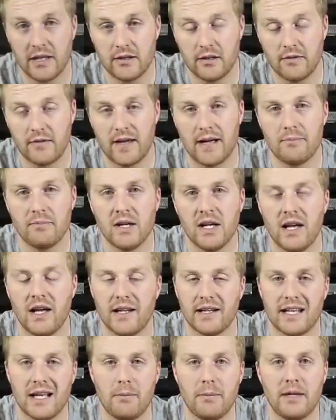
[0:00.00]
end of that,
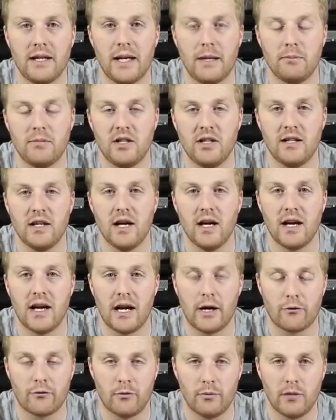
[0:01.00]
and it can be emptied
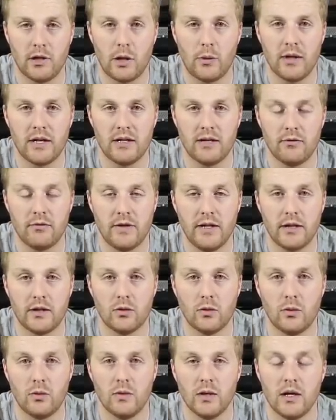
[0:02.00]
out from lower in the
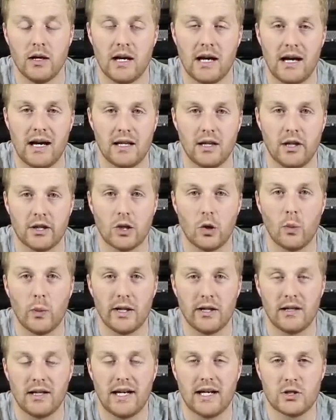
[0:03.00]
vehicle, like a
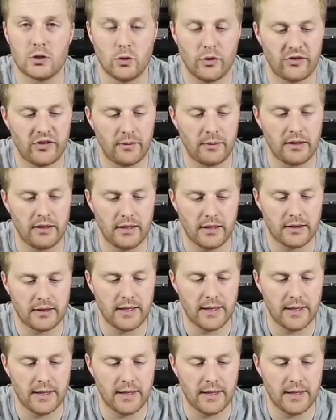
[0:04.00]
wheel arch or something like